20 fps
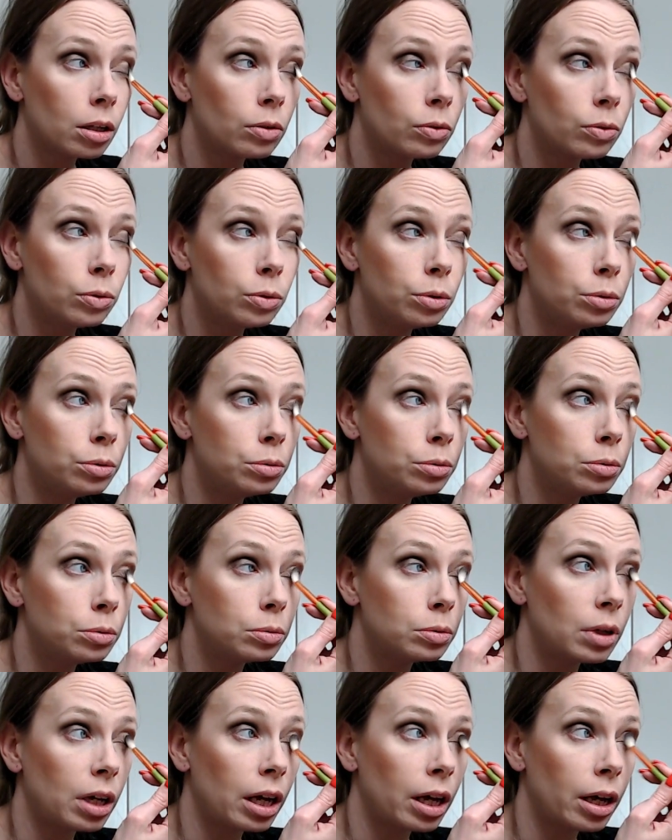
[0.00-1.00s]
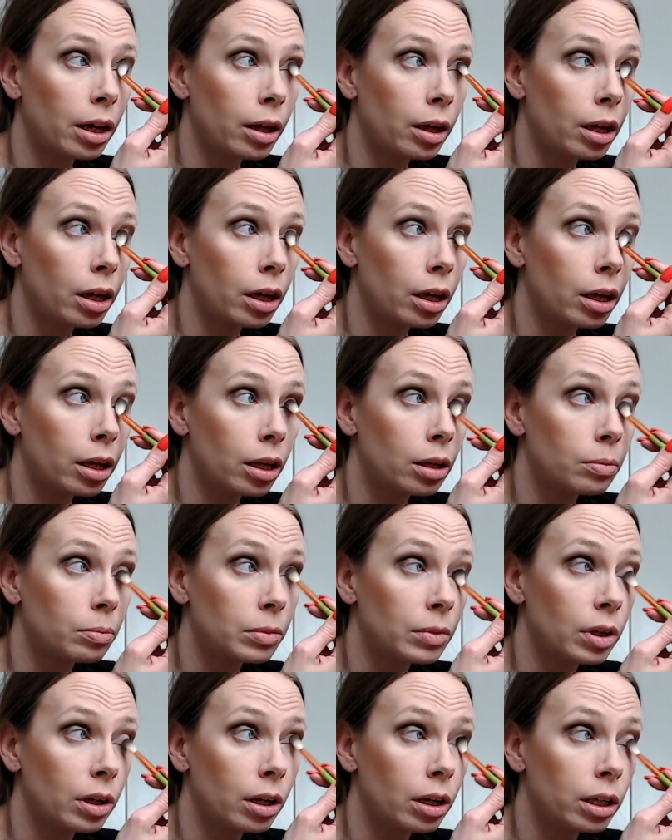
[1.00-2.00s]
Ooh, I
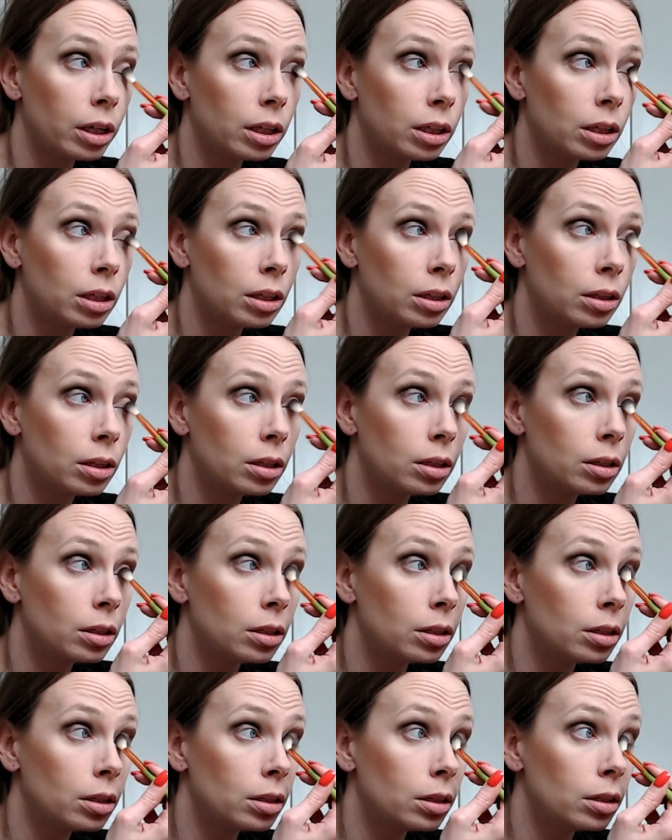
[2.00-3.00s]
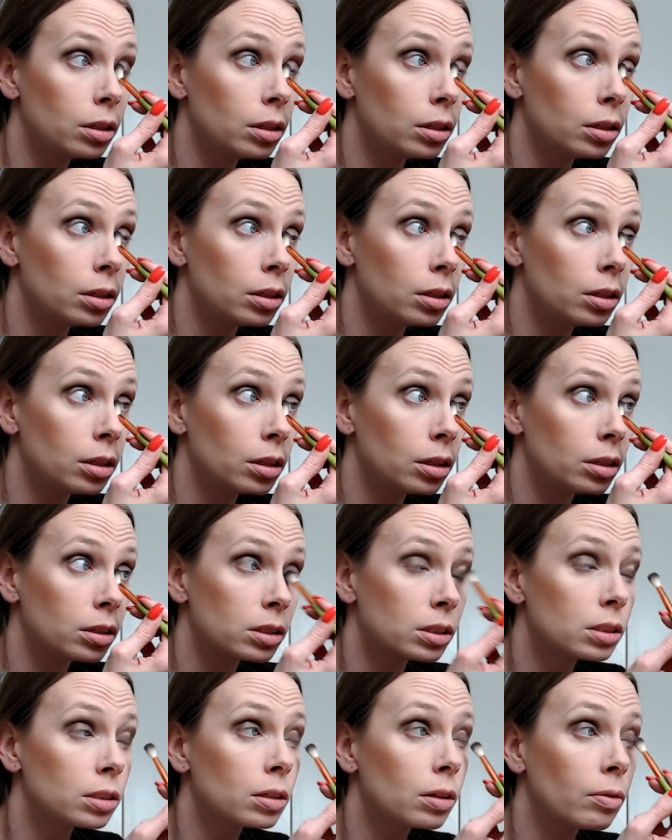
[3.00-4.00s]
am liking this.
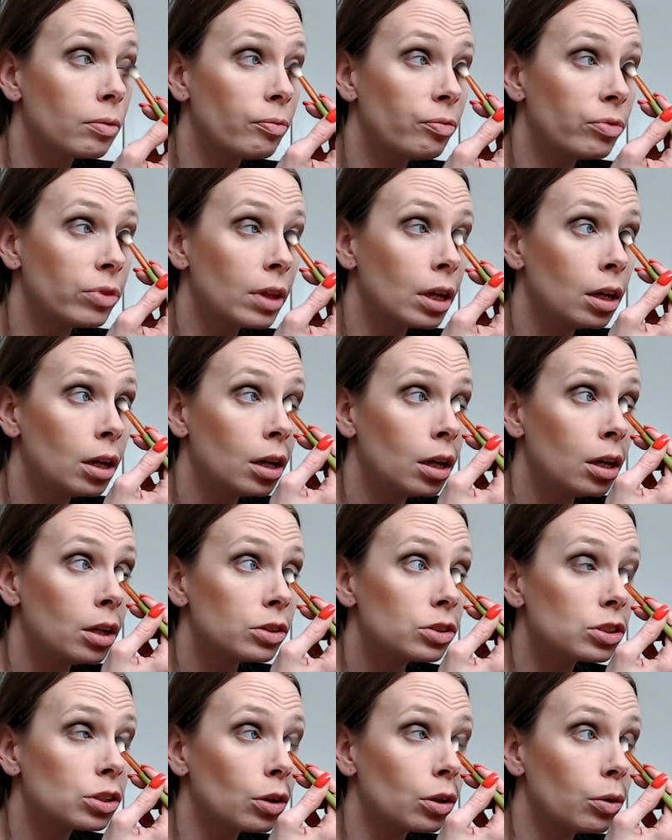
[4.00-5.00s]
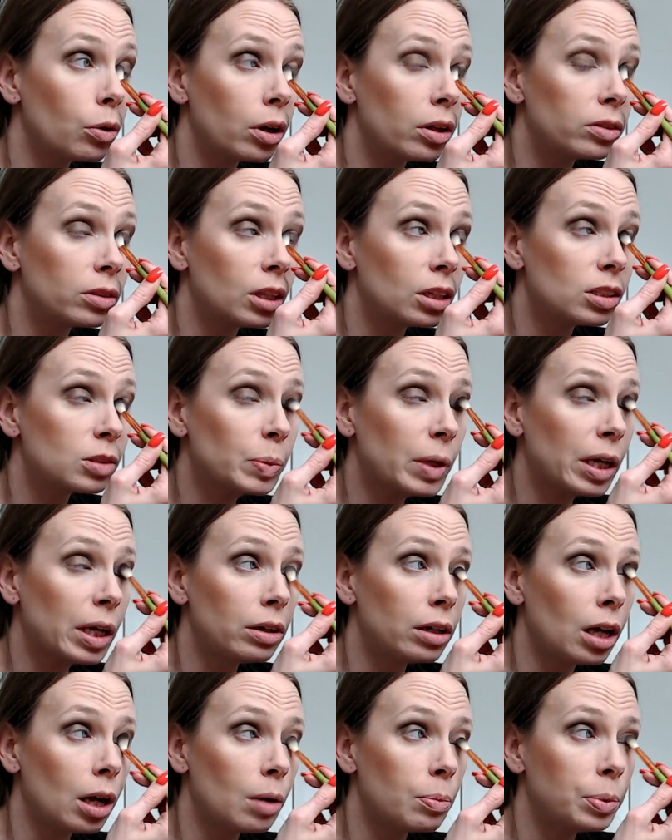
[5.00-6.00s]
So this
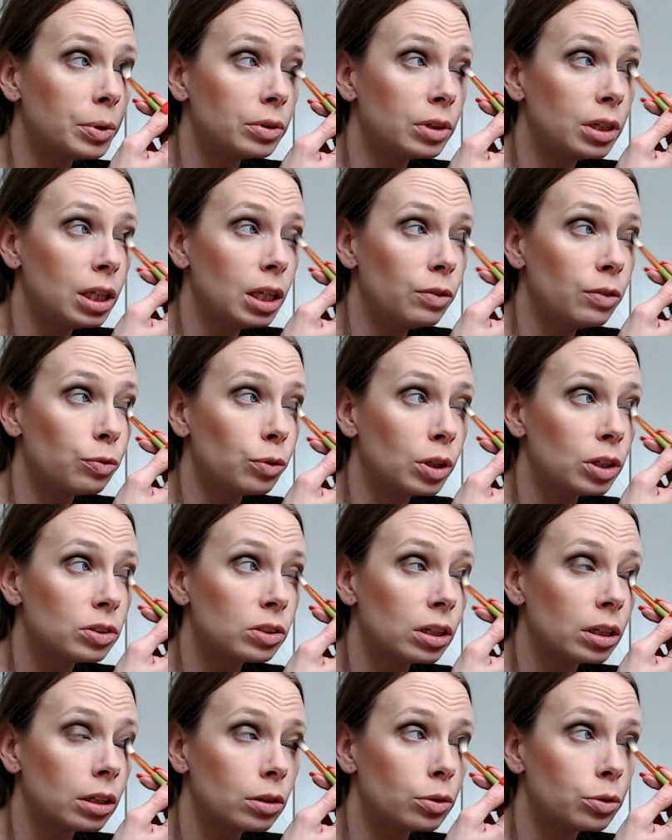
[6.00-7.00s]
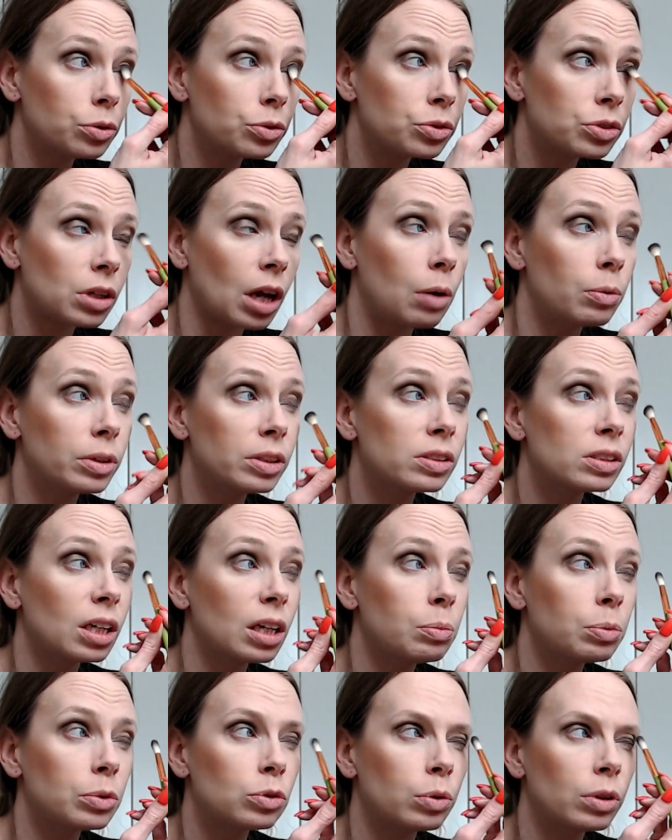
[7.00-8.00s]
palette, I believe, retails, I want to
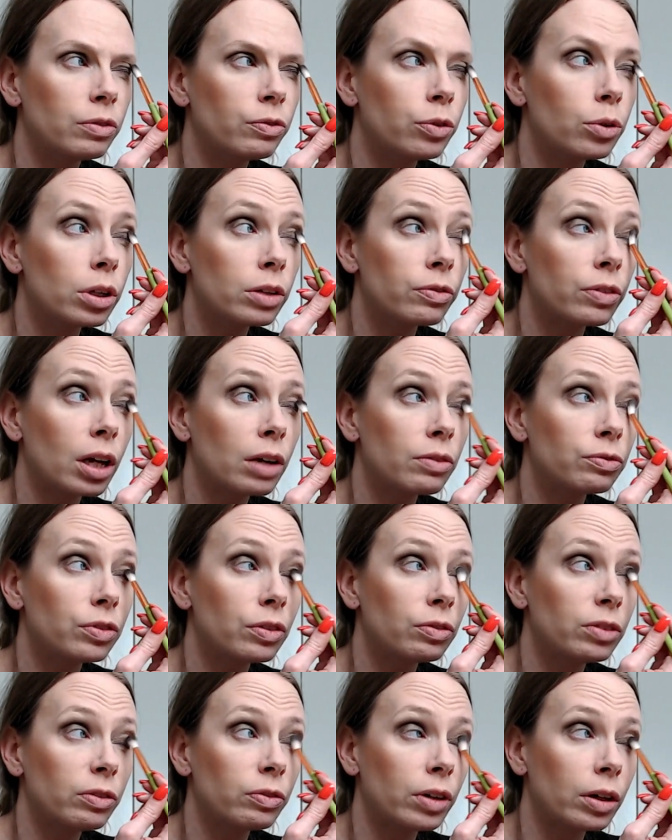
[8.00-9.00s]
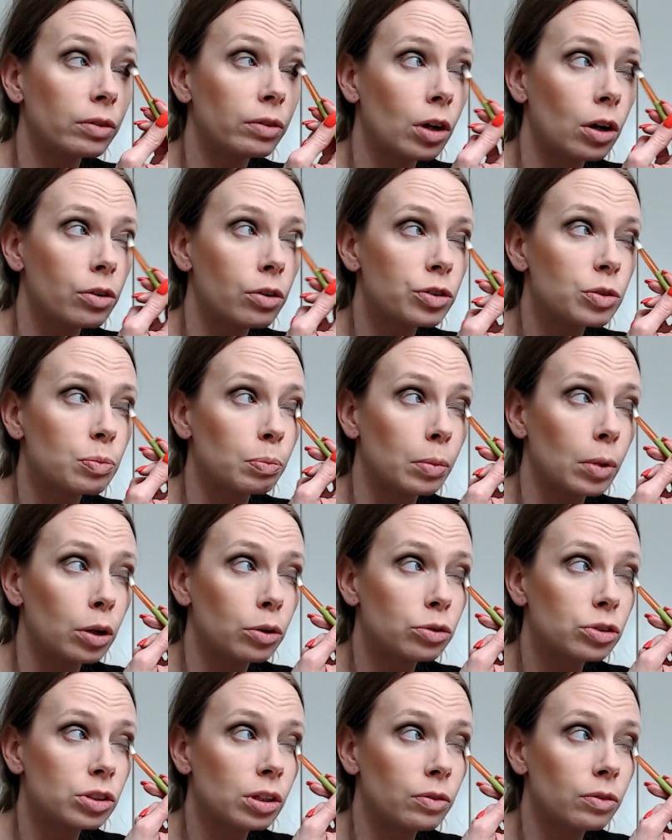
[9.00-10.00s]
say between $45 and $55.
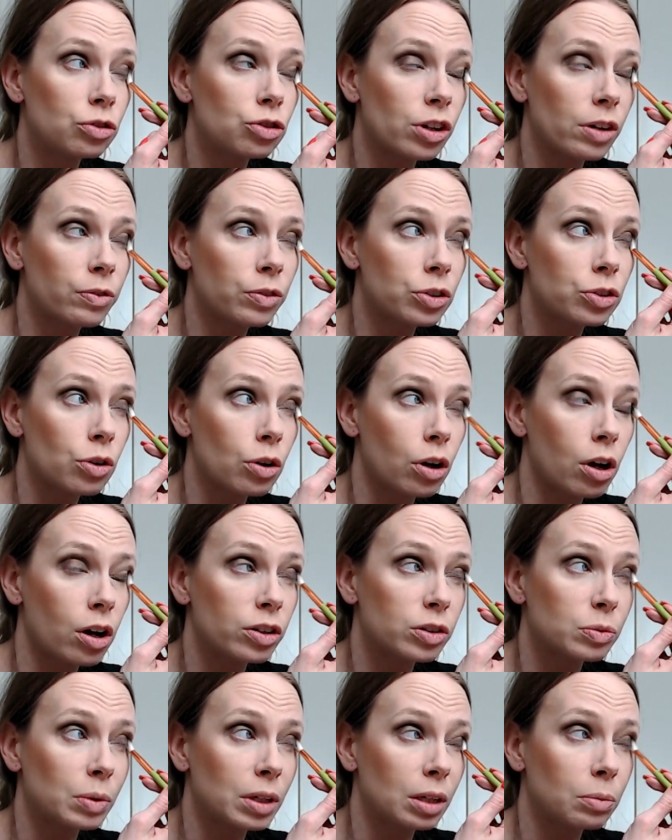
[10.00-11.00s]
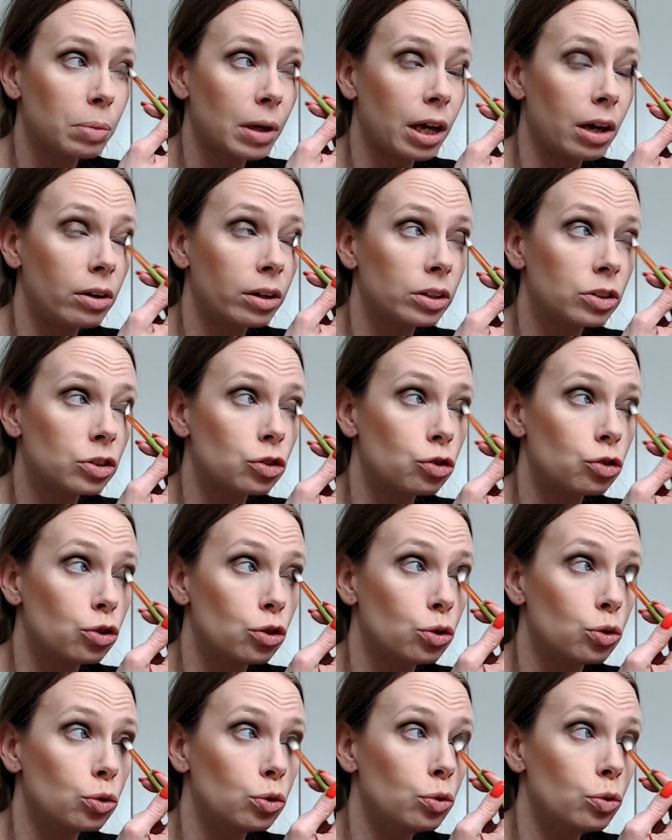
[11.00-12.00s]
Most of the Jeffree Star Cosmetic palettes
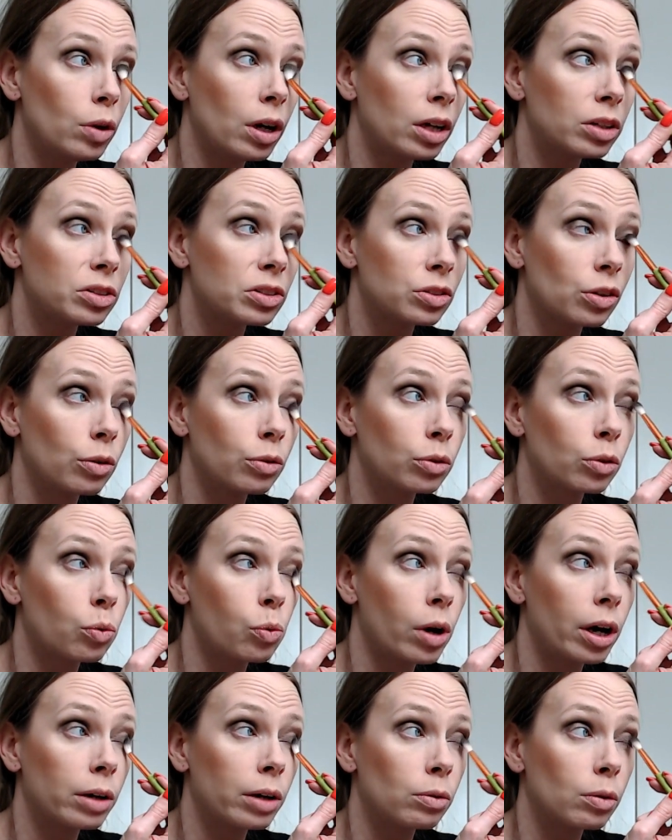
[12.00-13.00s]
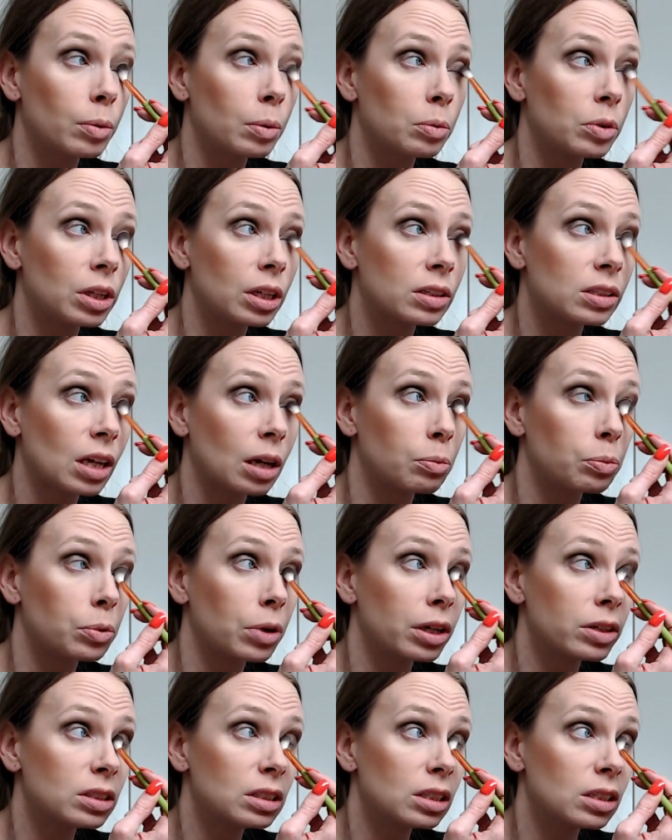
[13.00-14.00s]
do. I just don't quite remember the exact
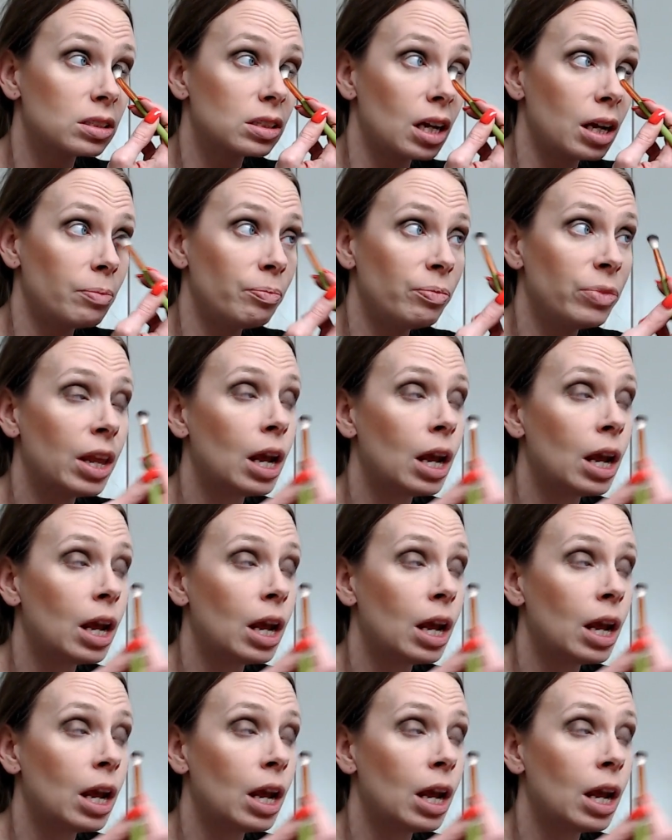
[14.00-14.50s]
price at this time.